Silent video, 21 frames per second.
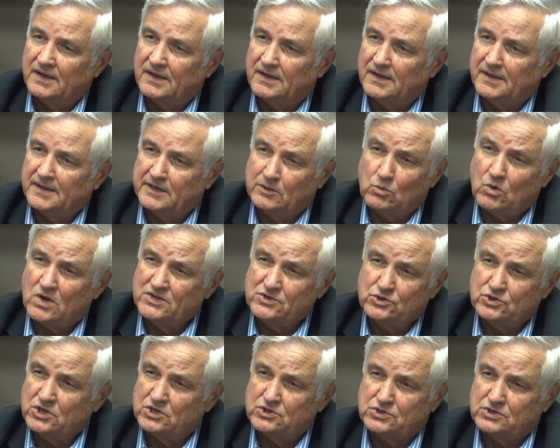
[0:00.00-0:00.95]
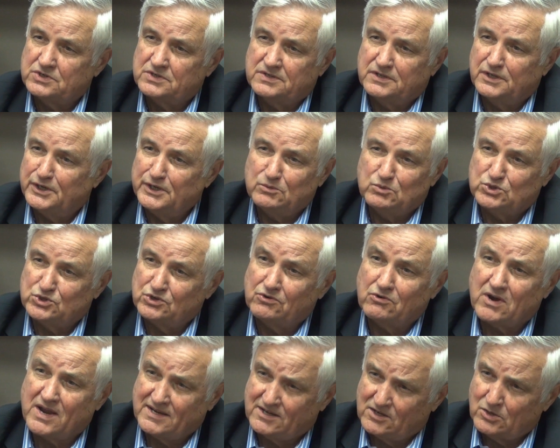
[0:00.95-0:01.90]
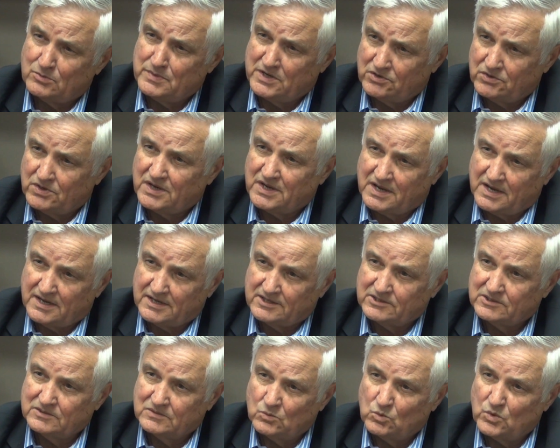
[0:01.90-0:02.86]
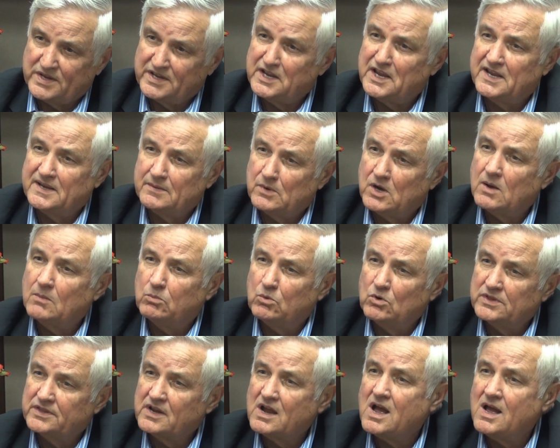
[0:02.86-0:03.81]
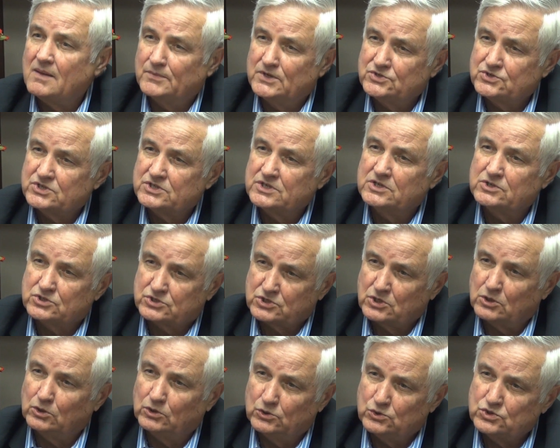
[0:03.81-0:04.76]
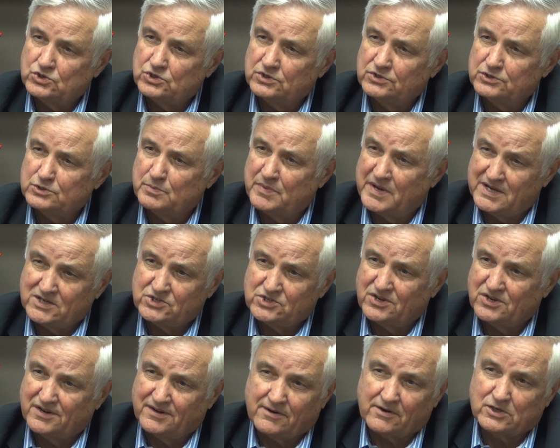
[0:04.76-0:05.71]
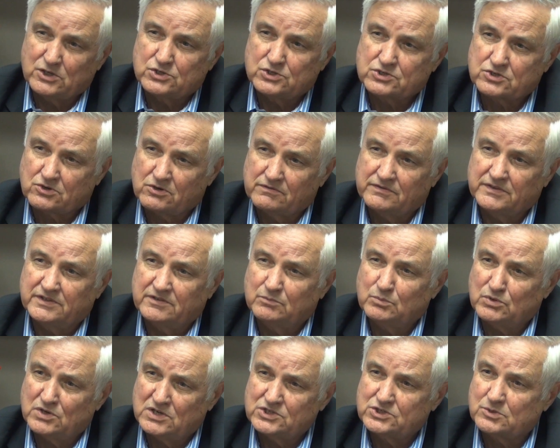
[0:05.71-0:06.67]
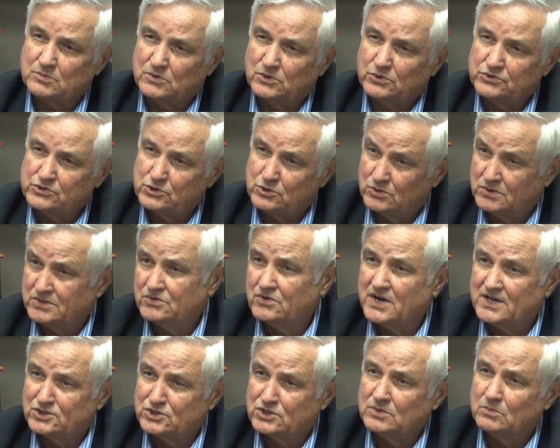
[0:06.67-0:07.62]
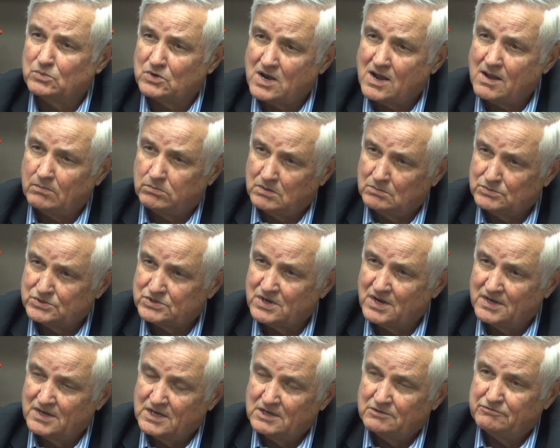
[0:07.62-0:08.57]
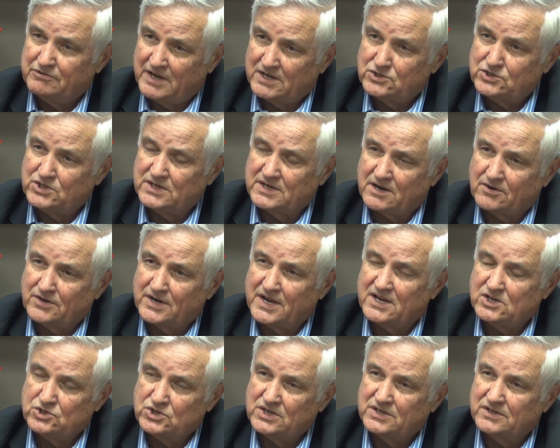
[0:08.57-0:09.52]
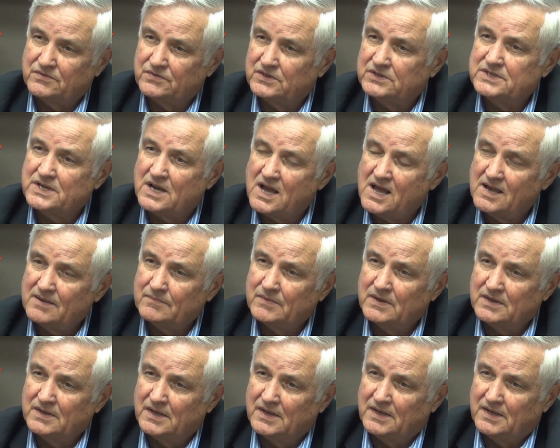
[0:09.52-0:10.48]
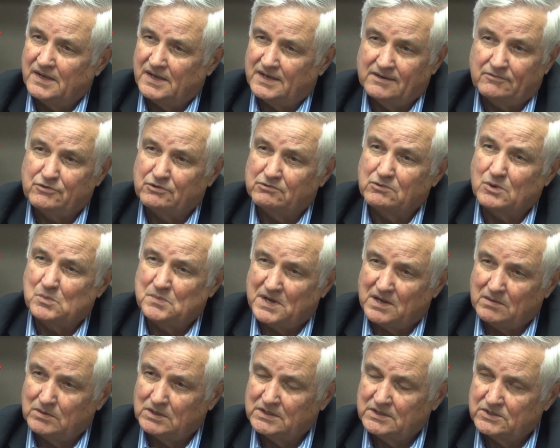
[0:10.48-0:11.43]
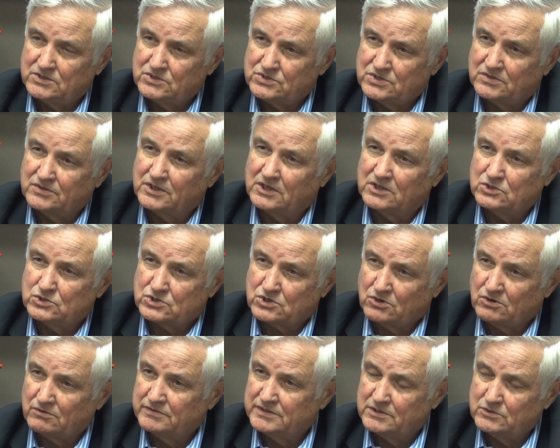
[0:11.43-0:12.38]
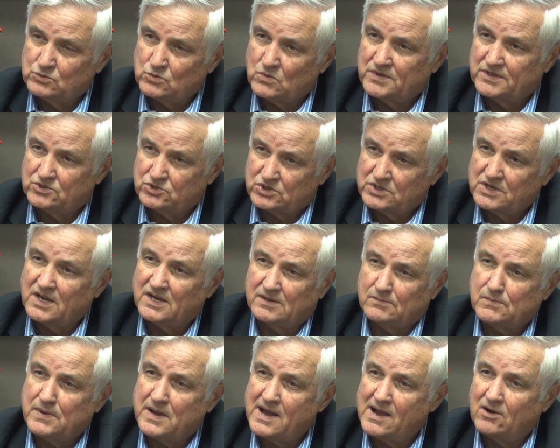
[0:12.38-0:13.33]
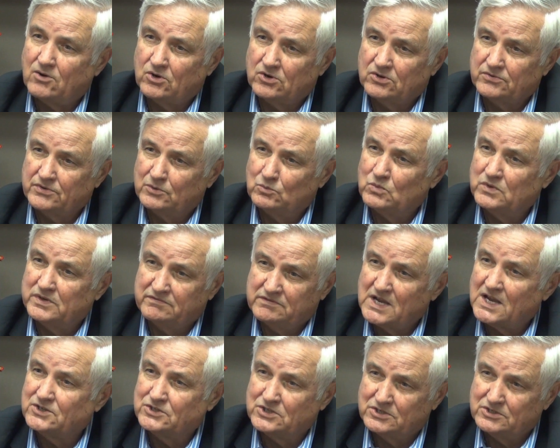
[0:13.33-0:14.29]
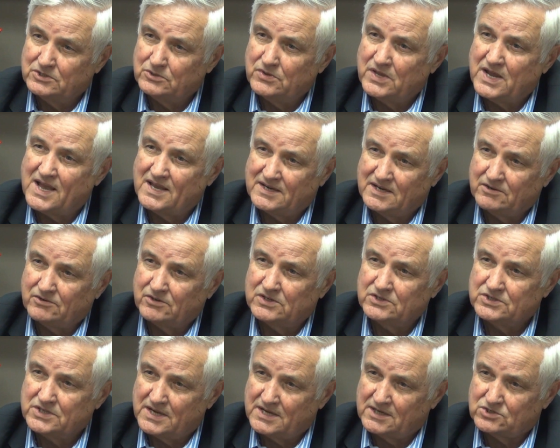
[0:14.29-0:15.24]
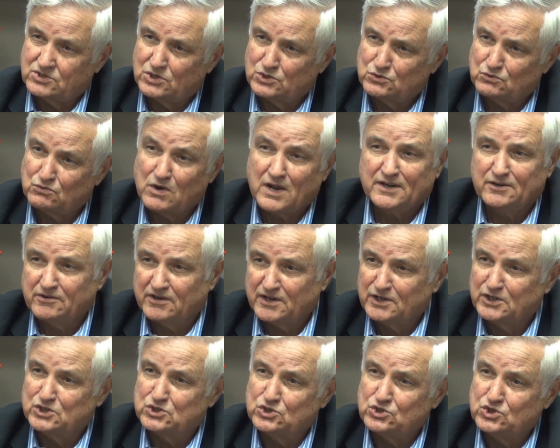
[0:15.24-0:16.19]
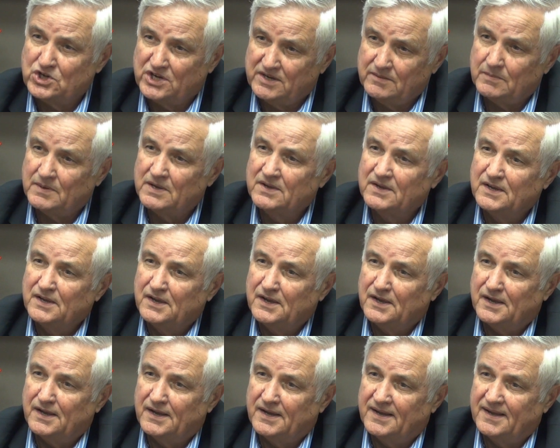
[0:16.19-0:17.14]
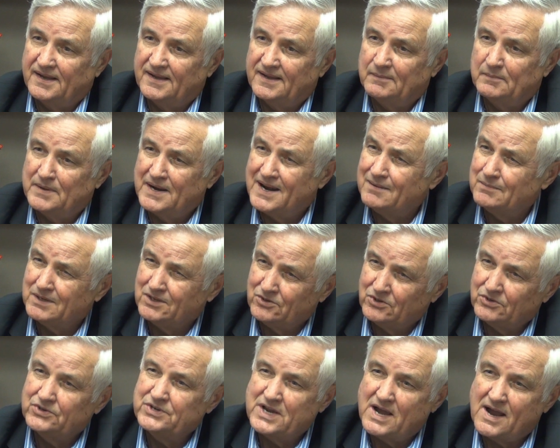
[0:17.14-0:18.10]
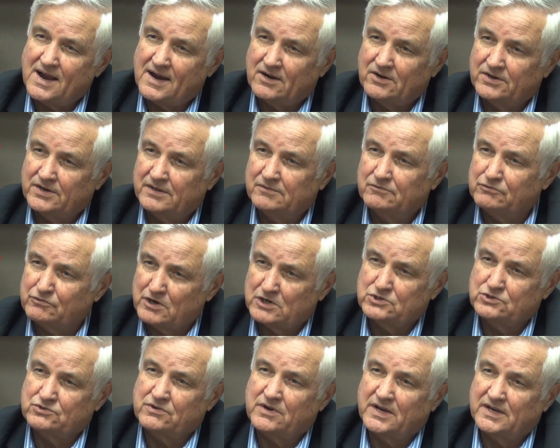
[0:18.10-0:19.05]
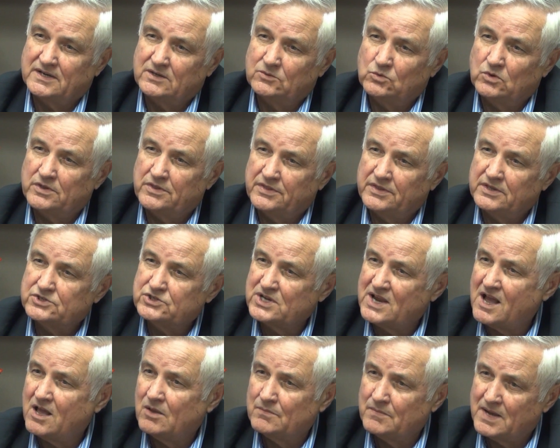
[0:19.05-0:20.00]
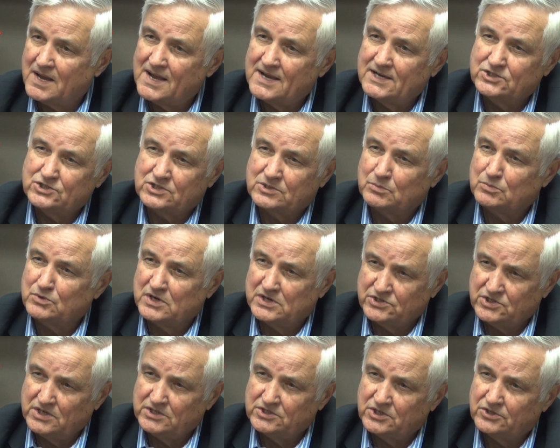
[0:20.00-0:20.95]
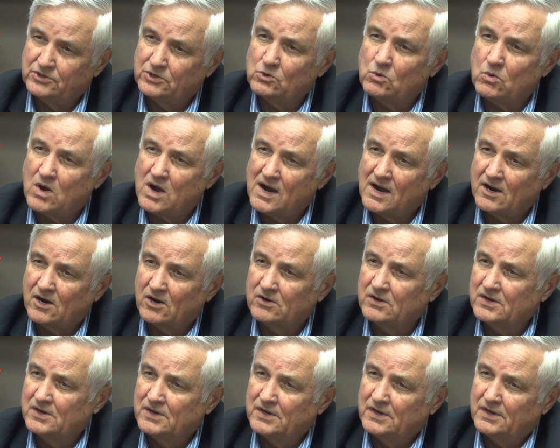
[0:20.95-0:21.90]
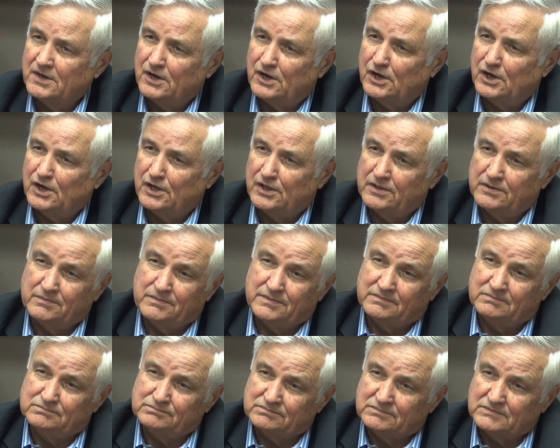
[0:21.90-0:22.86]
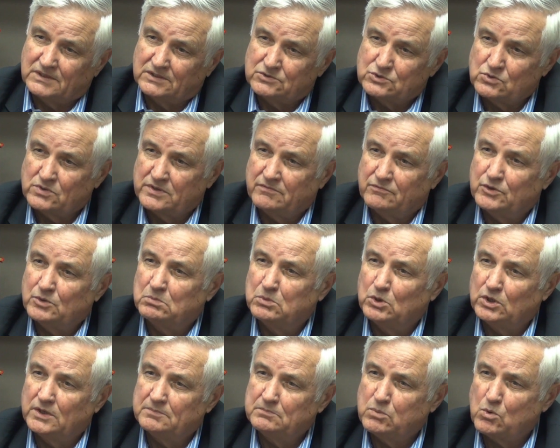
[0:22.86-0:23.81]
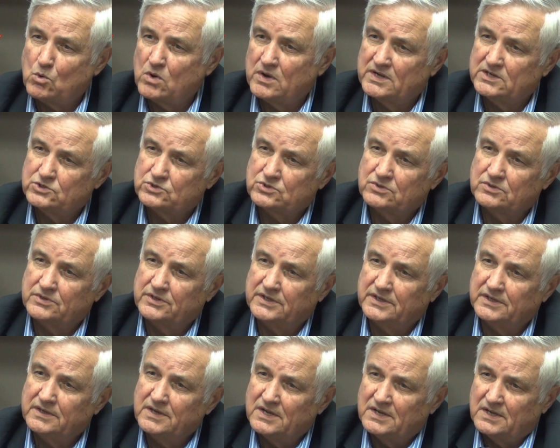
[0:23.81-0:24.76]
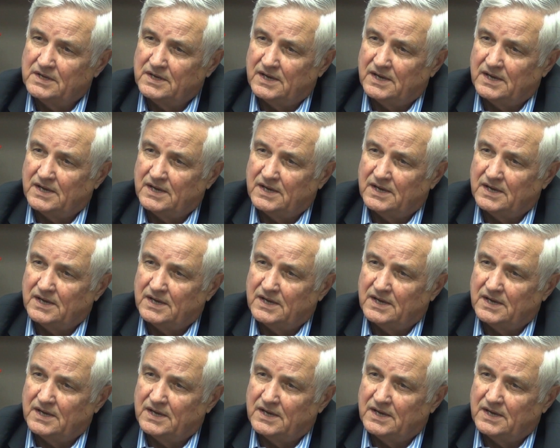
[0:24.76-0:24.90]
And it wasn't just that he was a great communicator. We came up with common sense solutions based on our conservative principles to address the problems facing our nation at the time. And if the Republicans and the conservatives want to stay in power, then we've got to do that here in Texas. Rhetoric is cheap. But I'm a little tired and frustrated with the sound bites, the preaching to the choir, the sort of the bullet points, or the